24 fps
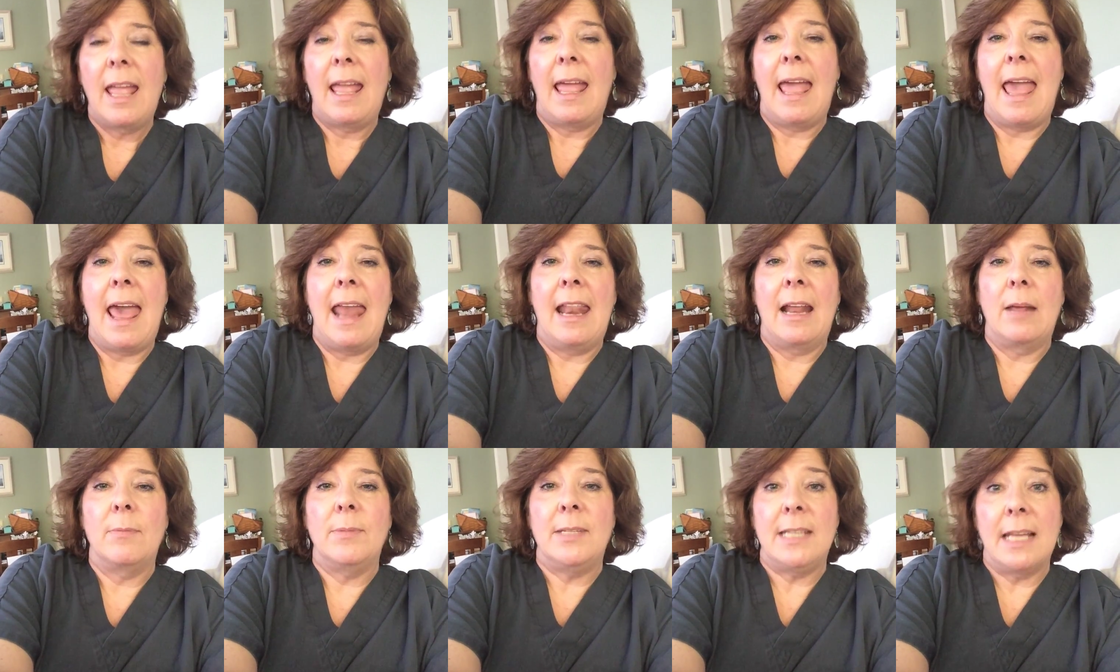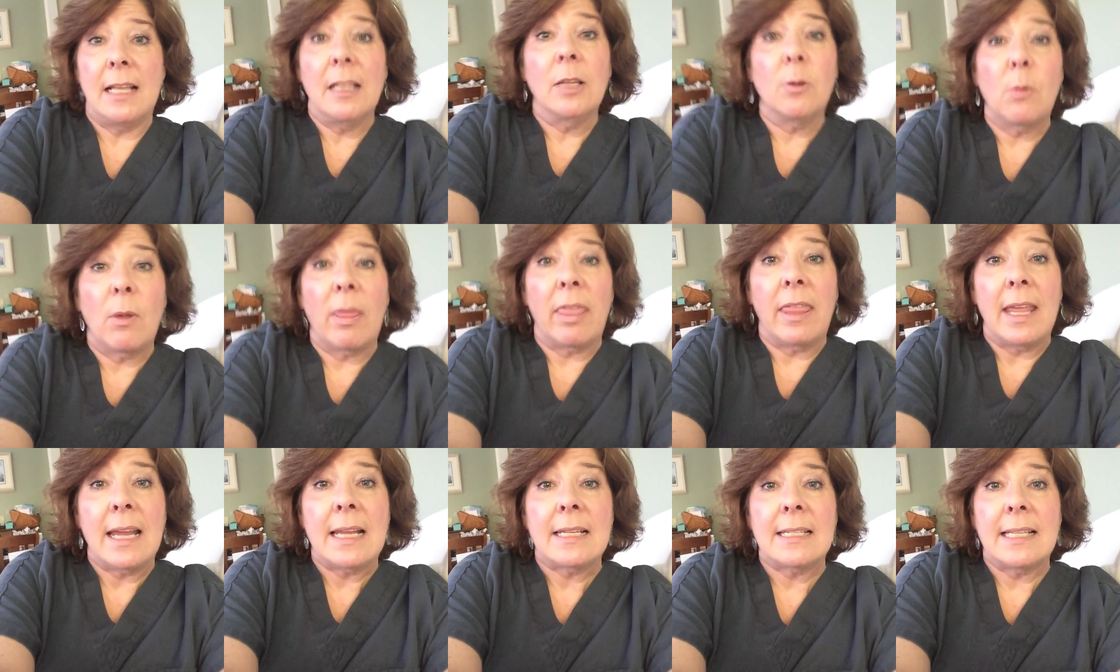and I'm dealing
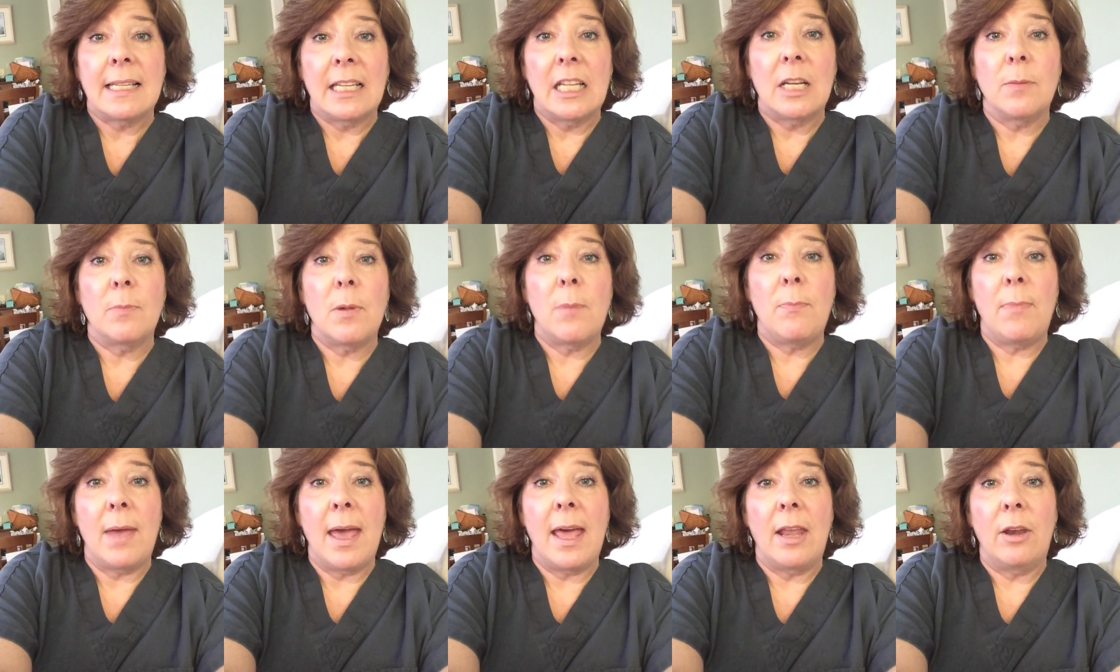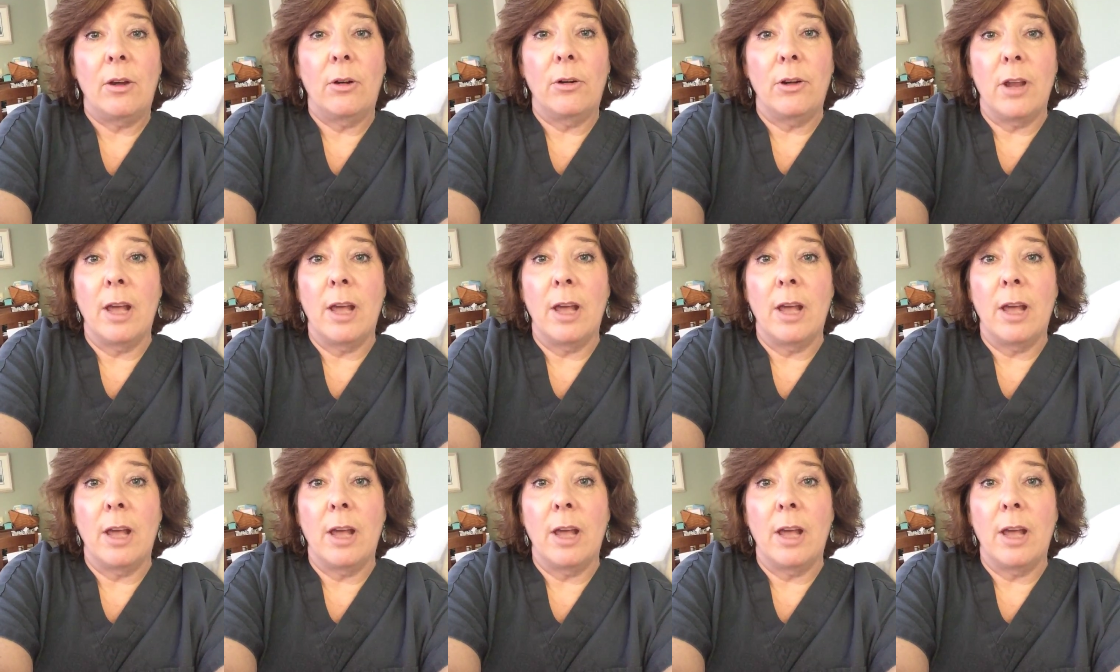with things a little bit better,